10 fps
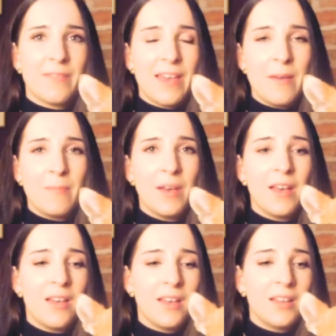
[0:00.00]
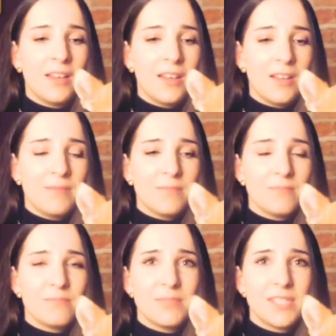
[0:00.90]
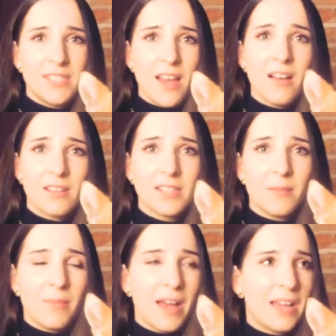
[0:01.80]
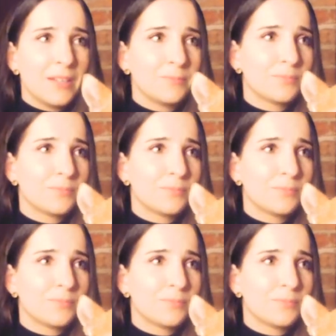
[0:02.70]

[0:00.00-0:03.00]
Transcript: him stuck somewhere.